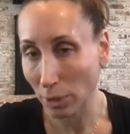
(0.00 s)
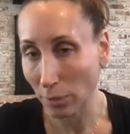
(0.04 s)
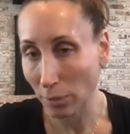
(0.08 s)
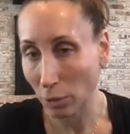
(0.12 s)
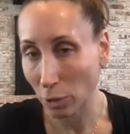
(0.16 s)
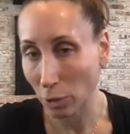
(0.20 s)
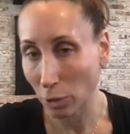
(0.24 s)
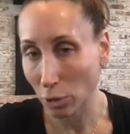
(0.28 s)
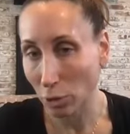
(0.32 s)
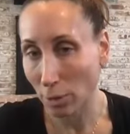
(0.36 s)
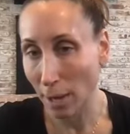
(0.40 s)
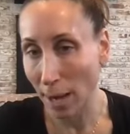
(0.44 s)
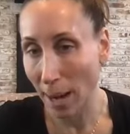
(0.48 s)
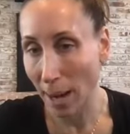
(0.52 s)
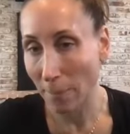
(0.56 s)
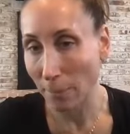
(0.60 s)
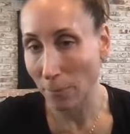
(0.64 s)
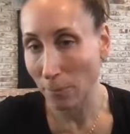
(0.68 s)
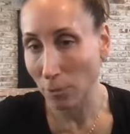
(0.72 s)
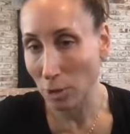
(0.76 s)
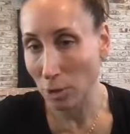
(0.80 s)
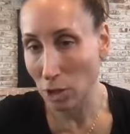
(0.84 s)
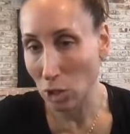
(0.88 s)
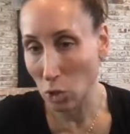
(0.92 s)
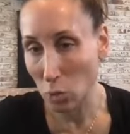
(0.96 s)
If you're
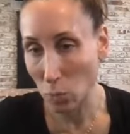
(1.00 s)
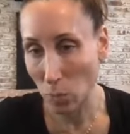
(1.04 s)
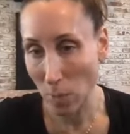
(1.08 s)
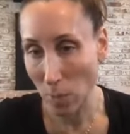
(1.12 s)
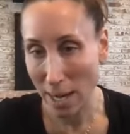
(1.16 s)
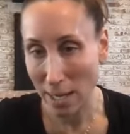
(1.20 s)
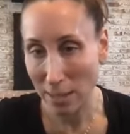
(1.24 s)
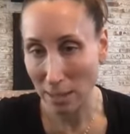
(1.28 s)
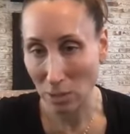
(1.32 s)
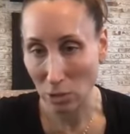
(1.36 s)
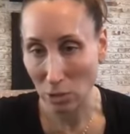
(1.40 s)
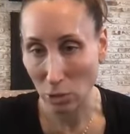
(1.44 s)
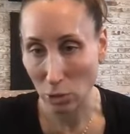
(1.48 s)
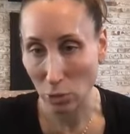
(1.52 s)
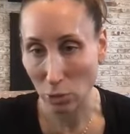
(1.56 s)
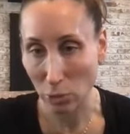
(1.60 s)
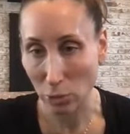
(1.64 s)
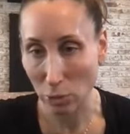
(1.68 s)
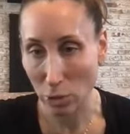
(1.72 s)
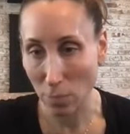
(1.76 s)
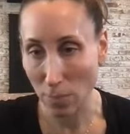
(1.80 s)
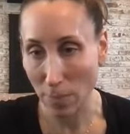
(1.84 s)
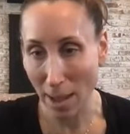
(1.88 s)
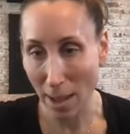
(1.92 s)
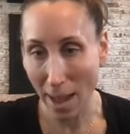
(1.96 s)
cramped for space, do
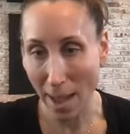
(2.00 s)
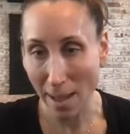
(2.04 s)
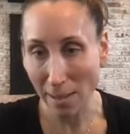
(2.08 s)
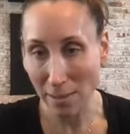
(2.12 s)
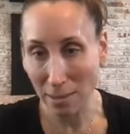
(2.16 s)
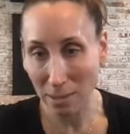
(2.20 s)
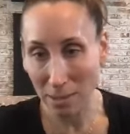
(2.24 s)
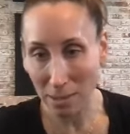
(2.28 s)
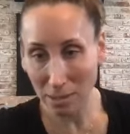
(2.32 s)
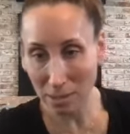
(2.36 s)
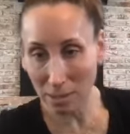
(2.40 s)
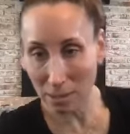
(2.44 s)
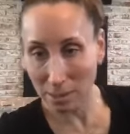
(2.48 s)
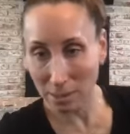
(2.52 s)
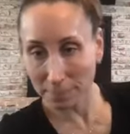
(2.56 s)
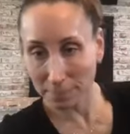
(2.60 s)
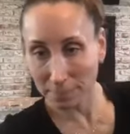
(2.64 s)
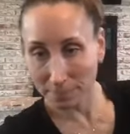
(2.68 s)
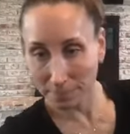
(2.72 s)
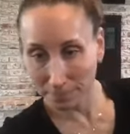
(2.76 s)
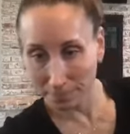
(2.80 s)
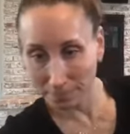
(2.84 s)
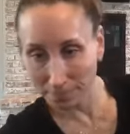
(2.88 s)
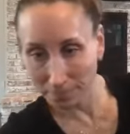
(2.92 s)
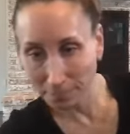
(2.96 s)
your best.
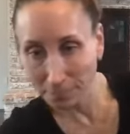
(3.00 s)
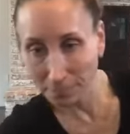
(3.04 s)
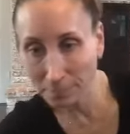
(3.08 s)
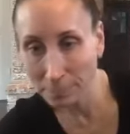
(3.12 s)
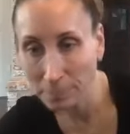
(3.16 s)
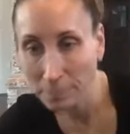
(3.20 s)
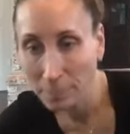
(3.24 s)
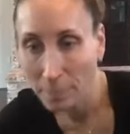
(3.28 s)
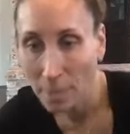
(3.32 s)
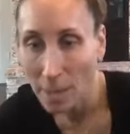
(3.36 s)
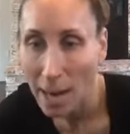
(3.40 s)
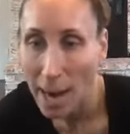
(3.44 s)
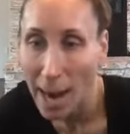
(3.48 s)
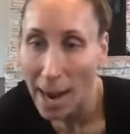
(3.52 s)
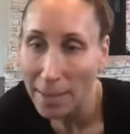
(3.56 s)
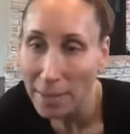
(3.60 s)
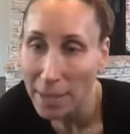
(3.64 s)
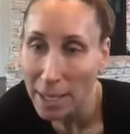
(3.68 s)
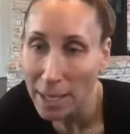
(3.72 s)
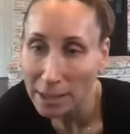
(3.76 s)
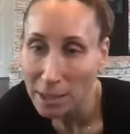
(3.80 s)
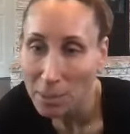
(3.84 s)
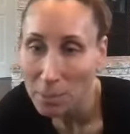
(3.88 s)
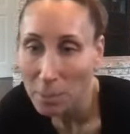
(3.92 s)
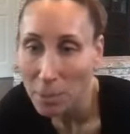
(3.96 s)
I
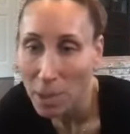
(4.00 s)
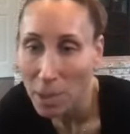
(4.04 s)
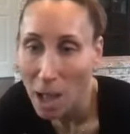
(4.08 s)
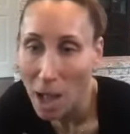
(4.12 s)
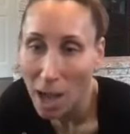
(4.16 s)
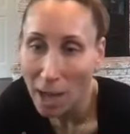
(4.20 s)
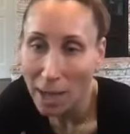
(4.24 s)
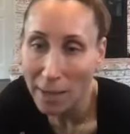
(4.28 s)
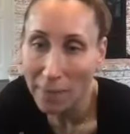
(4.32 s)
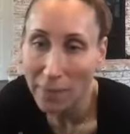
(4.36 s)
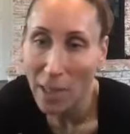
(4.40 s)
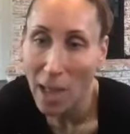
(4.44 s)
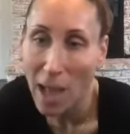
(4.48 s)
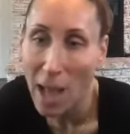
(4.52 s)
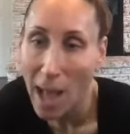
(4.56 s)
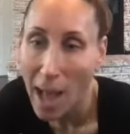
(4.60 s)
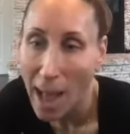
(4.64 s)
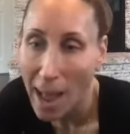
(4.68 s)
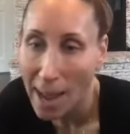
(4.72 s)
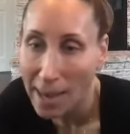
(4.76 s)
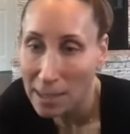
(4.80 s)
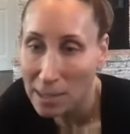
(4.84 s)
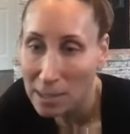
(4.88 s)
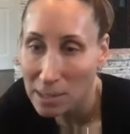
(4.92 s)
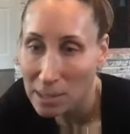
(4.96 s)
like the block on the
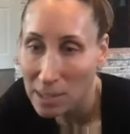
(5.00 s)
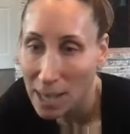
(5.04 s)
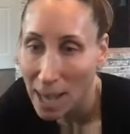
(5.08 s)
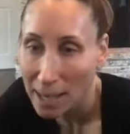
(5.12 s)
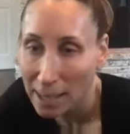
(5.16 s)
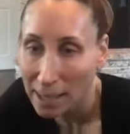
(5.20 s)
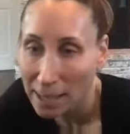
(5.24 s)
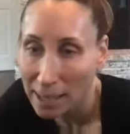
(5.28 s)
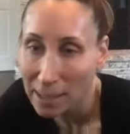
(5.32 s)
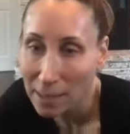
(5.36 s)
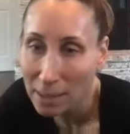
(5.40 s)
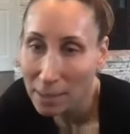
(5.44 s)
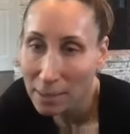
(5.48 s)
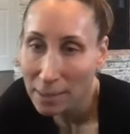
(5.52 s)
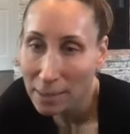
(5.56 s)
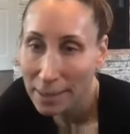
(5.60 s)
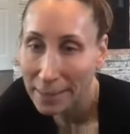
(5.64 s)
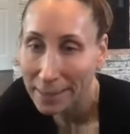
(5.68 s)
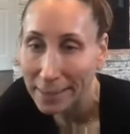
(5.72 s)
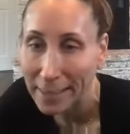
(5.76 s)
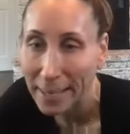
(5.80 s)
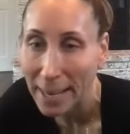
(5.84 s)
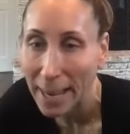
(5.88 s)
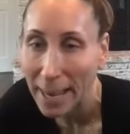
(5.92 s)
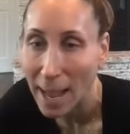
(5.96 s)
highest setting.
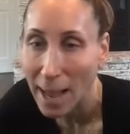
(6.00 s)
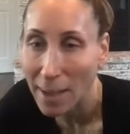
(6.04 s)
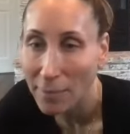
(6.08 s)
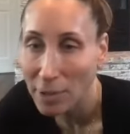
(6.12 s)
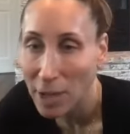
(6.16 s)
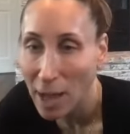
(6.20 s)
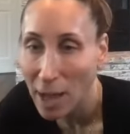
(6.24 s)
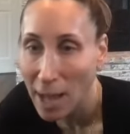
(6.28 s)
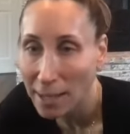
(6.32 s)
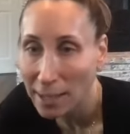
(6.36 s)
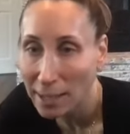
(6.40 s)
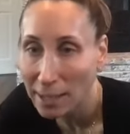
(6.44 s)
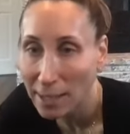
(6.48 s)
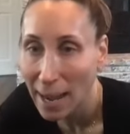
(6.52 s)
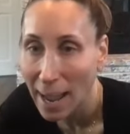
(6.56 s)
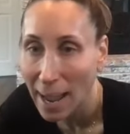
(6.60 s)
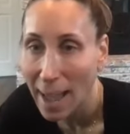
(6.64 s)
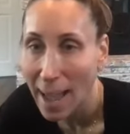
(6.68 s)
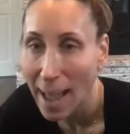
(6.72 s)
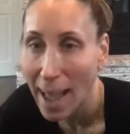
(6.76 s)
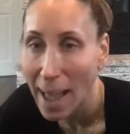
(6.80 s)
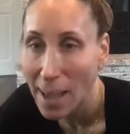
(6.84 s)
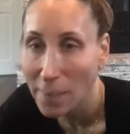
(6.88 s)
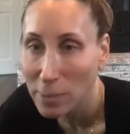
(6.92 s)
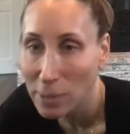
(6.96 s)
Yeah, I've gotten in a
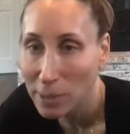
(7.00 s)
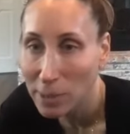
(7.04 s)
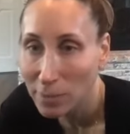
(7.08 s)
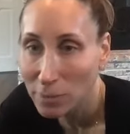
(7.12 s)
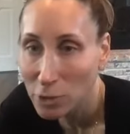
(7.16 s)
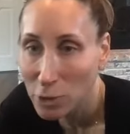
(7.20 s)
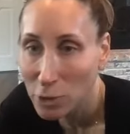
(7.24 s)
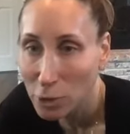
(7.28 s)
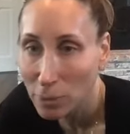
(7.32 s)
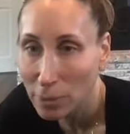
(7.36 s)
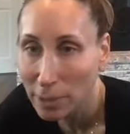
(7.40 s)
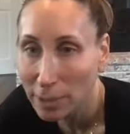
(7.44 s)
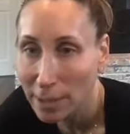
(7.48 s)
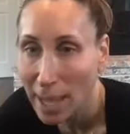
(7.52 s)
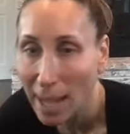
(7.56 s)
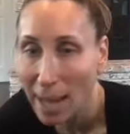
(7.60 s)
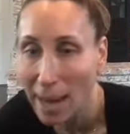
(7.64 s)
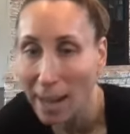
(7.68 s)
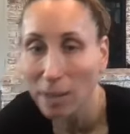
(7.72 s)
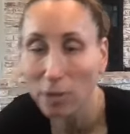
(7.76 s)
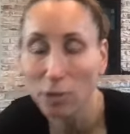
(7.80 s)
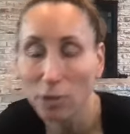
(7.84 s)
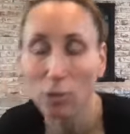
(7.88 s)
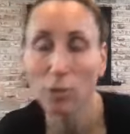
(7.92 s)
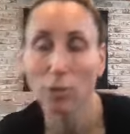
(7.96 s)
habit of doing that.
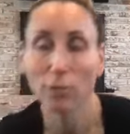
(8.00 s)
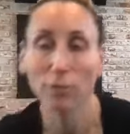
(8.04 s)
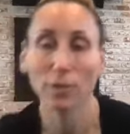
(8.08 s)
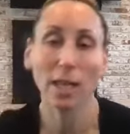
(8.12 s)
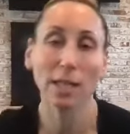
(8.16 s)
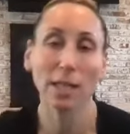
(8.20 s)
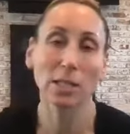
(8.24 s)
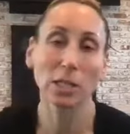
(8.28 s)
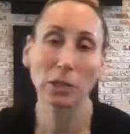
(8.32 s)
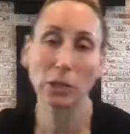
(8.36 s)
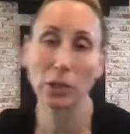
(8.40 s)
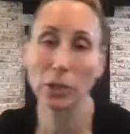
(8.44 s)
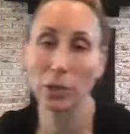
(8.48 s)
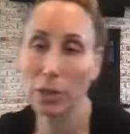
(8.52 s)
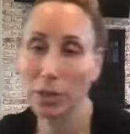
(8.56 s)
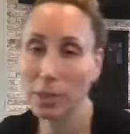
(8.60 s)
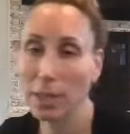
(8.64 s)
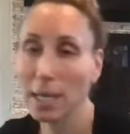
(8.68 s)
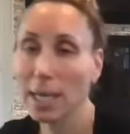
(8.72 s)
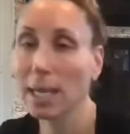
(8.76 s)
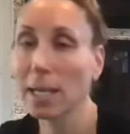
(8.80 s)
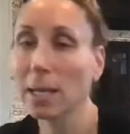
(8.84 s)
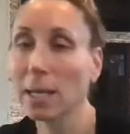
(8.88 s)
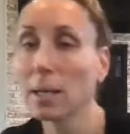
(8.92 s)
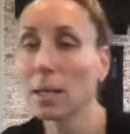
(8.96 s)
I don't know if that's a good
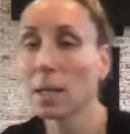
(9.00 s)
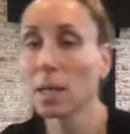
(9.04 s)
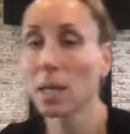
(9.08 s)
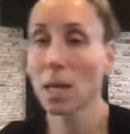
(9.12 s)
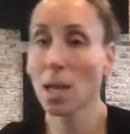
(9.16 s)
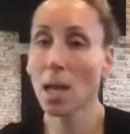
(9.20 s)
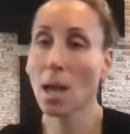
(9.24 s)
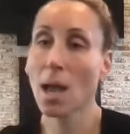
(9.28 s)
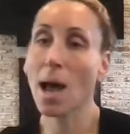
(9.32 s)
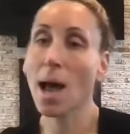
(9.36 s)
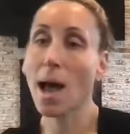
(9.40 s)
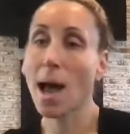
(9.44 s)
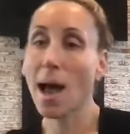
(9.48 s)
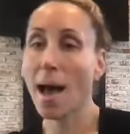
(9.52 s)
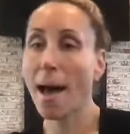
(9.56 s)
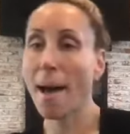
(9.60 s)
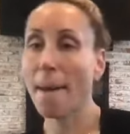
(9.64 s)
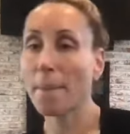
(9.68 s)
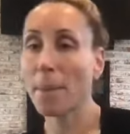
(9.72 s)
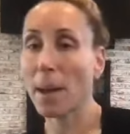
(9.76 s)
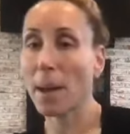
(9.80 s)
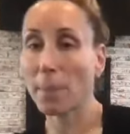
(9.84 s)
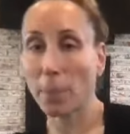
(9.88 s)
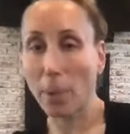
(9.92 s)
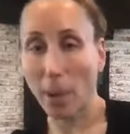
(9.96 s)
thing.
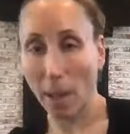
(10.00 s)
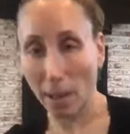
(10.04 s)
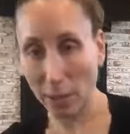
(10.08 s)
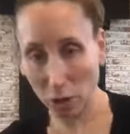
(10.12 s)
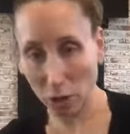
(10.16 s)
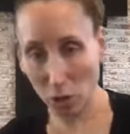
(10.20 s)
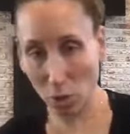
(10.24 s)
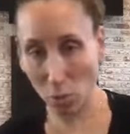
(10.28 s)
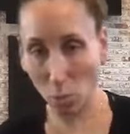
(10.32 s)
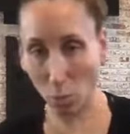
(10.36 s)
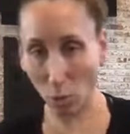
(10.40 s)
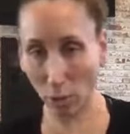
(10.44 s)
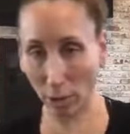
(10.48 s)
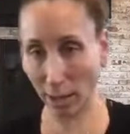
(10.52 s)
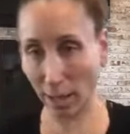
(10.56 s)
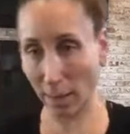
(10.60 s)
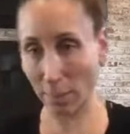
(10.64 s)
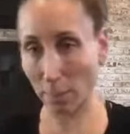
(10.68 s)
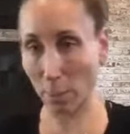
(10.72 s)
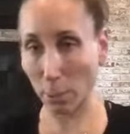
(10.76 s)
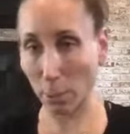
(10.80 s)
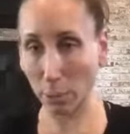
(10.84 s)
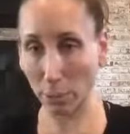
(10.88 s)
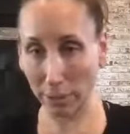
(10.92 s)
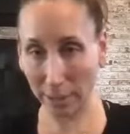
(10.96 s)
I probably should work
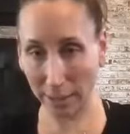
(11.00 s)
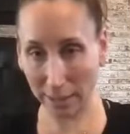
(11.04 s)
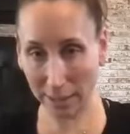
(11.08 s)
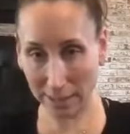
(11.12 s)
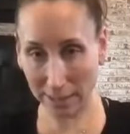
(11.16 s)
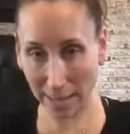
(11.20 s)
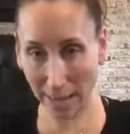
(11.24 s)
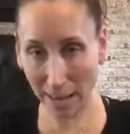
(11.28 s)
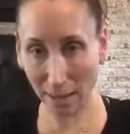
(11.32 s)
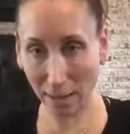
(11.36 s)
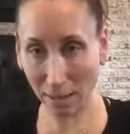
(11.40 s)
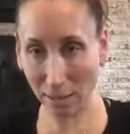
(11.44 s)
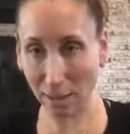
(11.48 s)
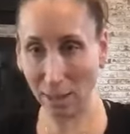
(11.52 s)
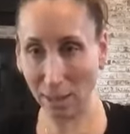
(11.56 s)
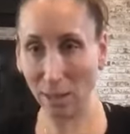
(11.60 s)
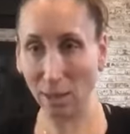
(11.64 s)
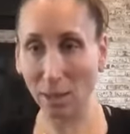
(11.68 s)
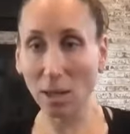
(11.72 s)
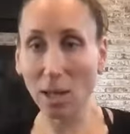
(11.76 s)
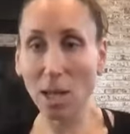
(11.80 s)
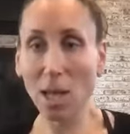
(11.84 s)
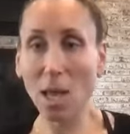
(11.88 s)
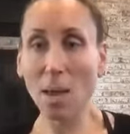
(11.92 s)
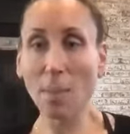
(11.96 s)
on pulling it down a
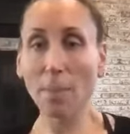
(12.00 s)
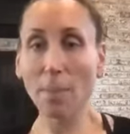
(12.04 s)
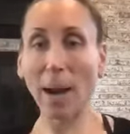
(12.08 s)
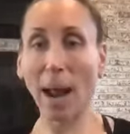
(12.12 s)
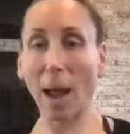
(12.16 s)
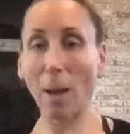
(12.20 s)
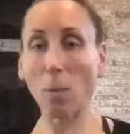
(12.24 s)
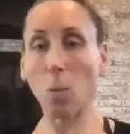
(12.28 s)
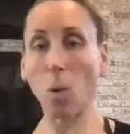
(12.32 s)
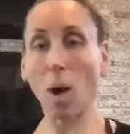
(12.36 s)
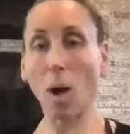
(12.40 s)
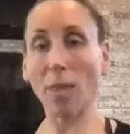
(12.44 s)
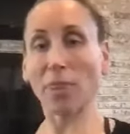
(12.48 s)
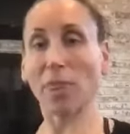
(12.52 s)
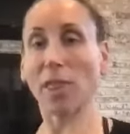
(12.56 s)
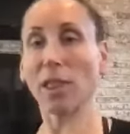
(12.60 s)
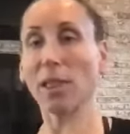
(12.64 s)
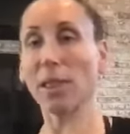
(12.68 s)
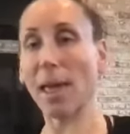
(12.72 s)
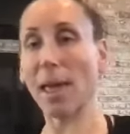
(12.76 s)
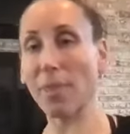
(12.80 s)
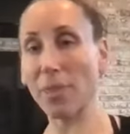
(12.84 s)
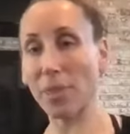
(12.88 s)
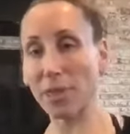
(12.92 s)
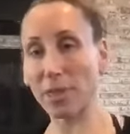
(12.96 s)
little, but I want the
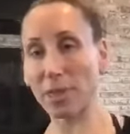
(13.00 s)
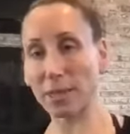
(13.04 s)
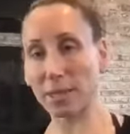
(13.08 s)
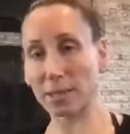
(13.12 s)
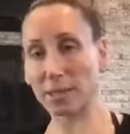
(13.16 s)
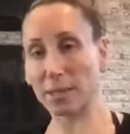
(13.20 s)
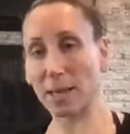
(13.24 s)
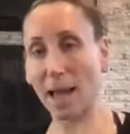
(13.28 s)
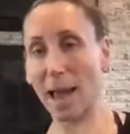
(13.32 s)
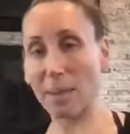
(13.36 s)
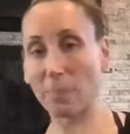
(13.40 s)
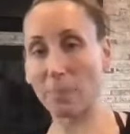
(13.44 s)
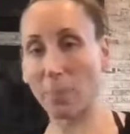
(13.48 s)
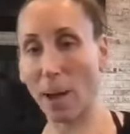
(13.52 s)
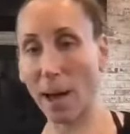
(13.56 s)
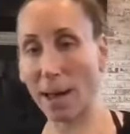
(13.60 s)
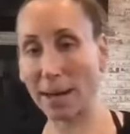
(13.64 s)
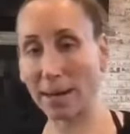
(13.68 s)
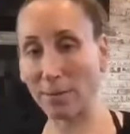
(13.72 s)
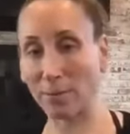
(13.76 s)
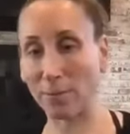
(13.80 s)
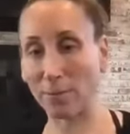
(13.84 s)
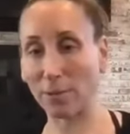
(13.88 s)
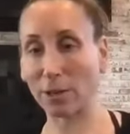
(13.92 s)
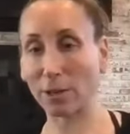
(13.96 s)
length of the side
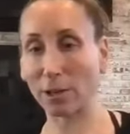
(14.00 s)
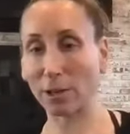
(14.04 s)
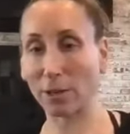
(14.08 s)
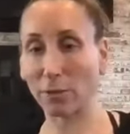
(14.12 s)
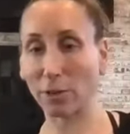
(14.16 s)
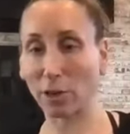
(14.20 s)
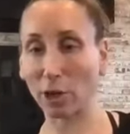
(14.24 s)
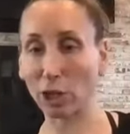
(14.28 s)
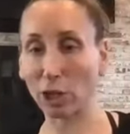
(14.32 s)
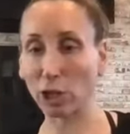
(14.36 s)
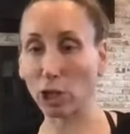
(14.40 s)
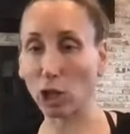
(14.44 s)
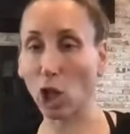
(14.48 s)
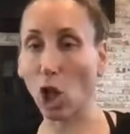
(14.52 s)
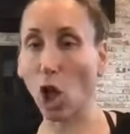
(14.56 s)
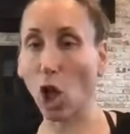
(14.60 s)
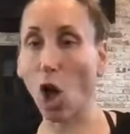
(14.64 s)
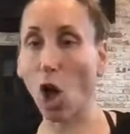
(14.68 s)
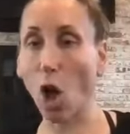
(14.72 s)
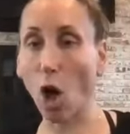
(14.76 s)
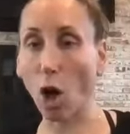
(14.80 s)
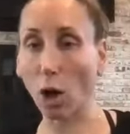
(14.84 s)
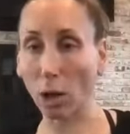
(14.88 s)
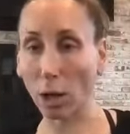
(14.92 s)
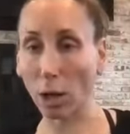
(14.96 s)
body very, very
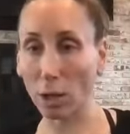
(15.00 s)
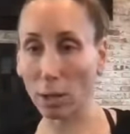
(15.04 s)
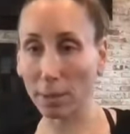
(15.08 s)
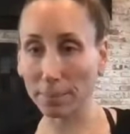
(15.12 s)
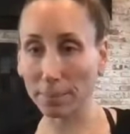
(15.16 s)
long.